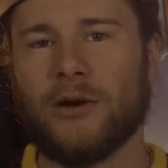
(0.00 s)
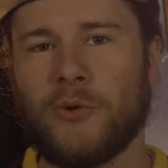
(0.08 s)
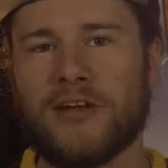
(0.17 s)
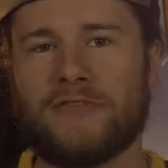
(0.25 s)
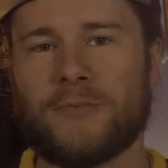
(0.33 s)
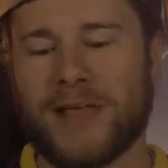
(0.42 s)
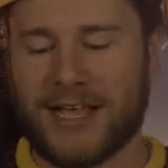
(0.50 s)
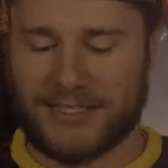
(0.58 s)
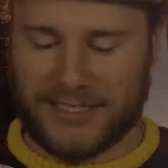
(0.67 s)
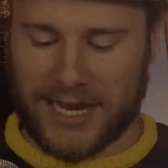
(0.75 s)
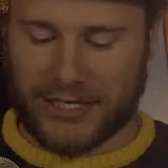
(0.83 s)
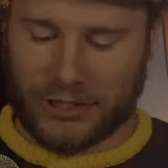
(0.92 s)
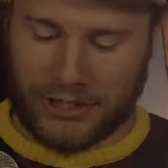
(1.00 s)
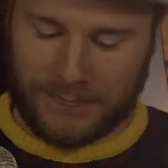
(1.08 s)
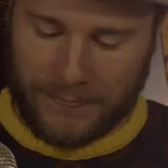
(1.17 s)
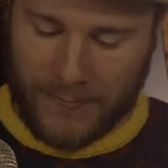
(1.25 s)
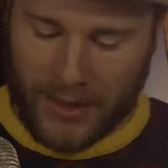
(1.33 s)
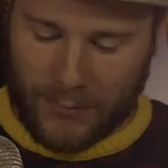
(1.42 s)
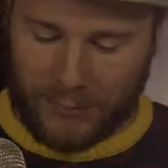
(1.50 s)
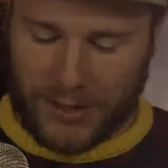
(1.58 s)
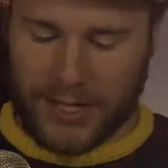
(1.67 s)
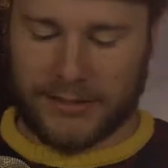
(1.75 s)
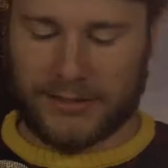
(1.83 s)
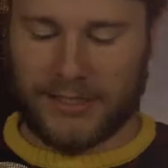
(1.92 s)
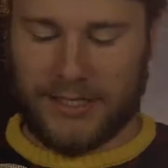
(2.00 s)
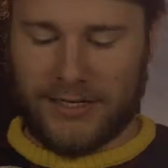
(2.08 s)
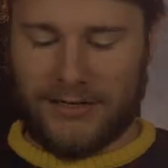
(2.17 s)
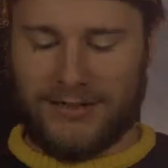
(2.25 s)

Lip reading: away from that section. But